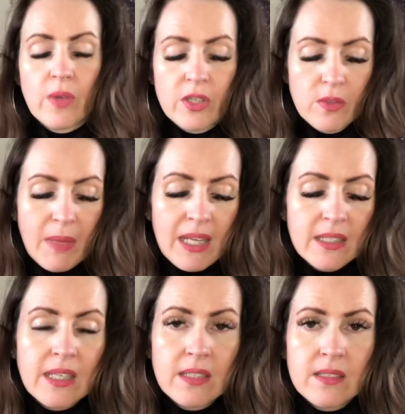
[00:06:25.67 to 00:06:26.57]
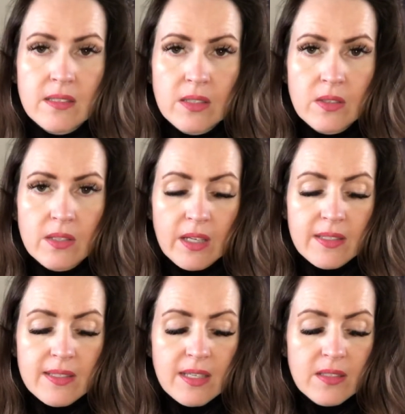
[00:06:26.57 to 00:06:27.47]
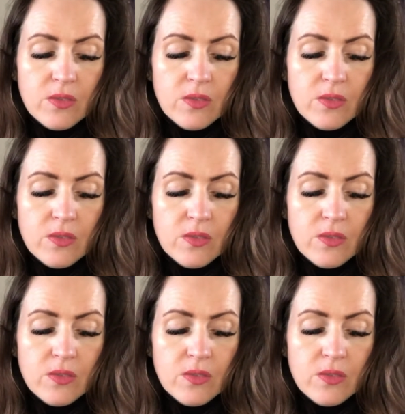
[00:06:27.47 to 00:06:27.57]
And you may need to, like I said,